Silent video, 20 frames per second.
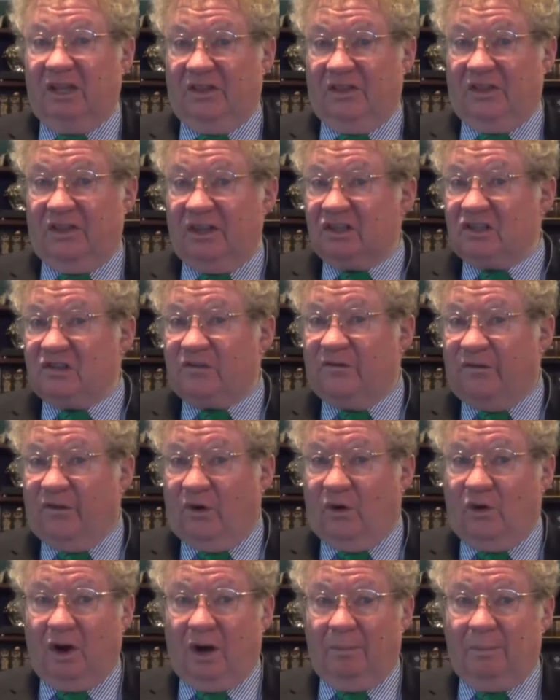This
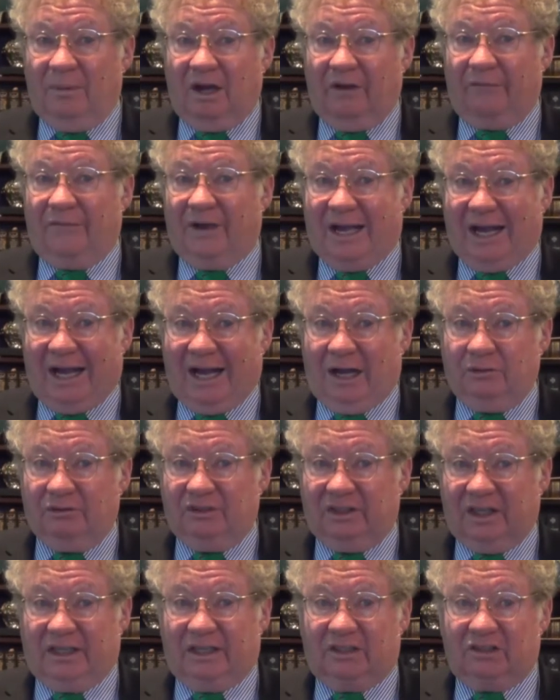form of
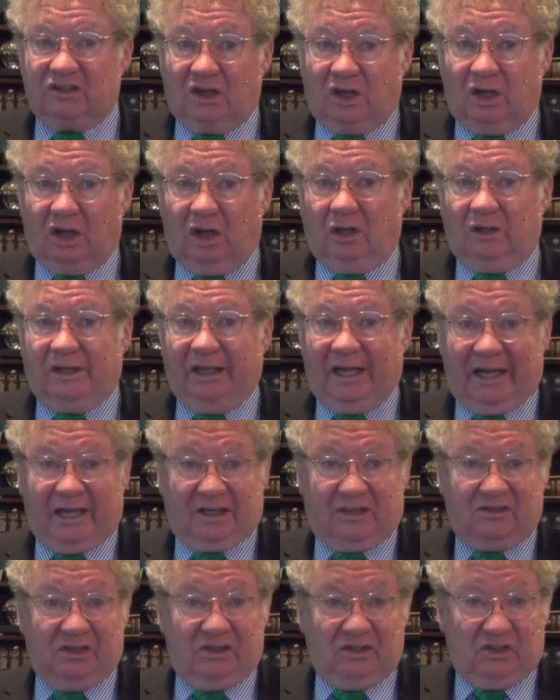counting, it's called
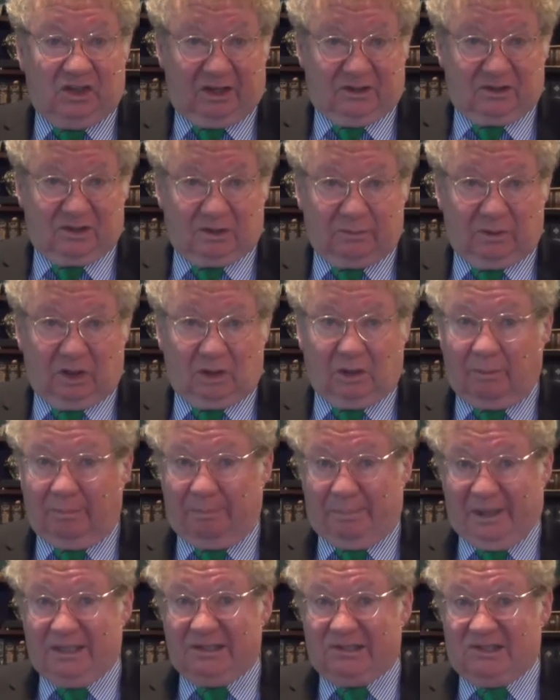hexadecimal or
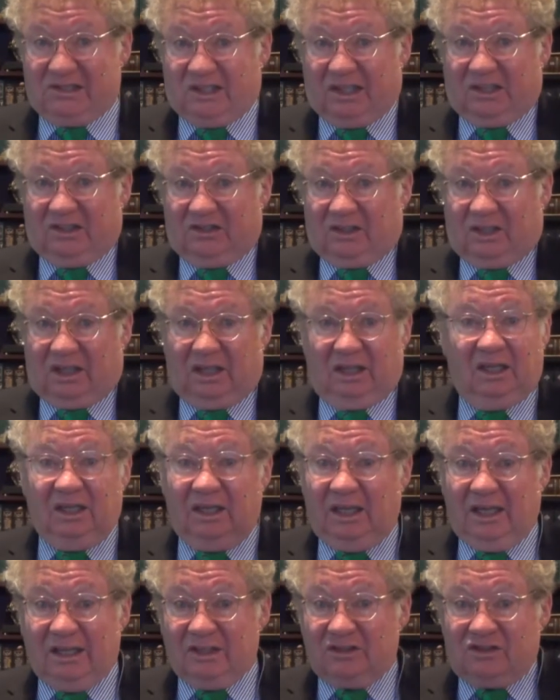base 60,
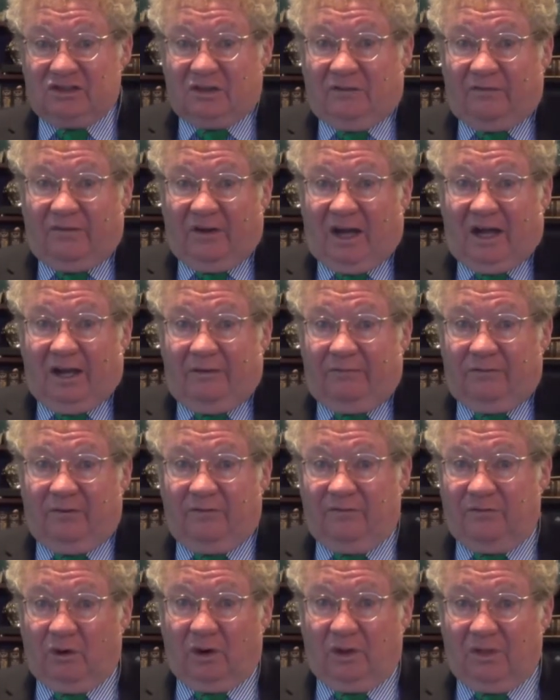it survived for
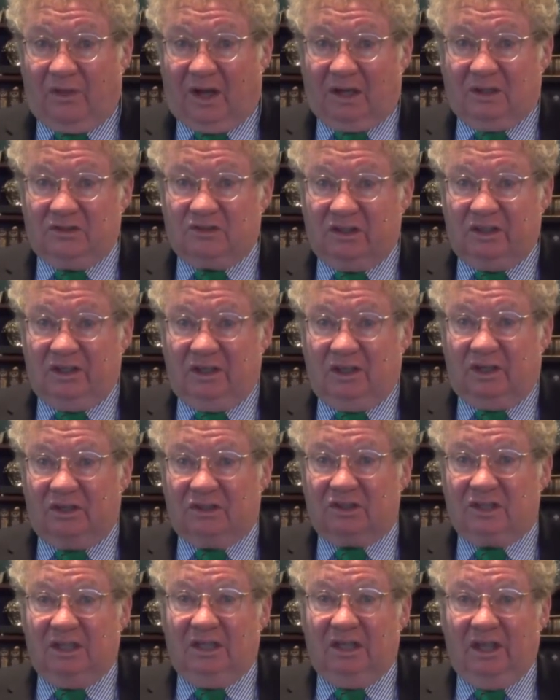4,000
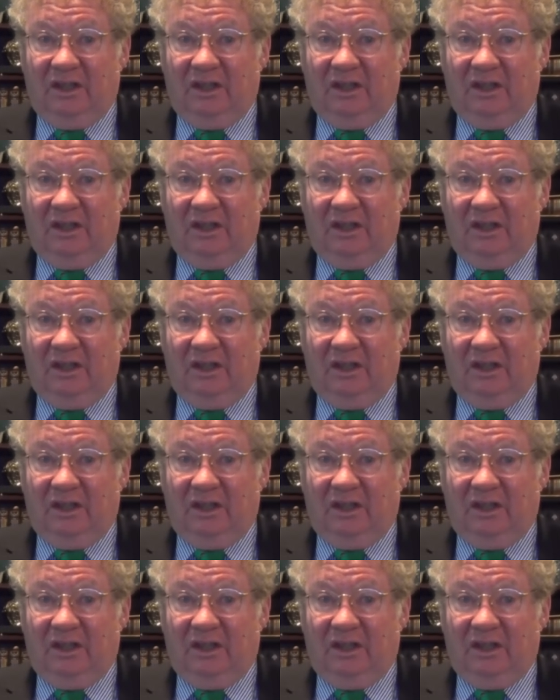years.